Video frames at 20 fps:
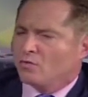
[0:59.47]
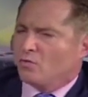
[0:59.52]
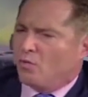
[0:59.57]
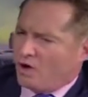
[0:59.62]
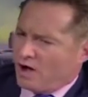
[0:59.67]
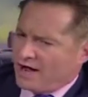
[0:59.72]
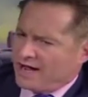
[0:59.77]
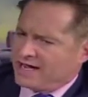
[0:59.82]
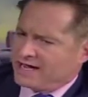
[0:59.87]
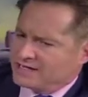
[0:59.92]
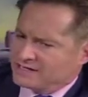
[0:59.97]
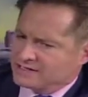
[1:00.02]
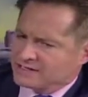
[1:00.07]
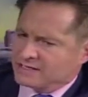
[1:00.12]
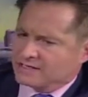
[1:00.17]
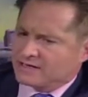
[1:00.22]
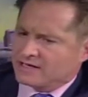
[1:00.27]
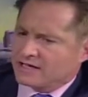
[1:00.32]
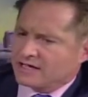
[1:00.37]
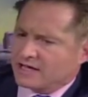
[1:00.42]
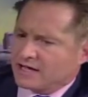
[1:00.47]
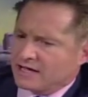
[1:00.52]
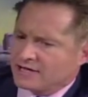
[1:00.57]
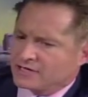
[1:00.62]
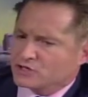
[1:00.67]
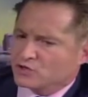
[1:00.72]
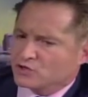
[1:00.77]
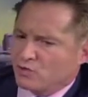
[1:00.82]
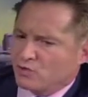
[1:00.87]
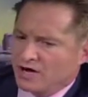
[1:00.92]
why is it that
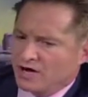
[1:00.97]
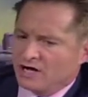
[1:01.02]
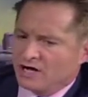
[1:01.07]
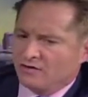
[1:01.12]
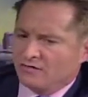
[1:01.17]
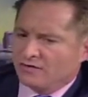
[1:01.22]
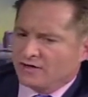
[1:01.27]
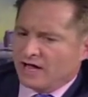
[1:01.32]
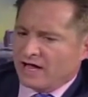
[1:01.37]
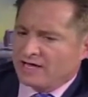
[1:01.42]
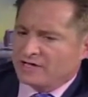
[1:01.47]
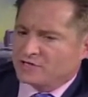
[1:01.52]
K-12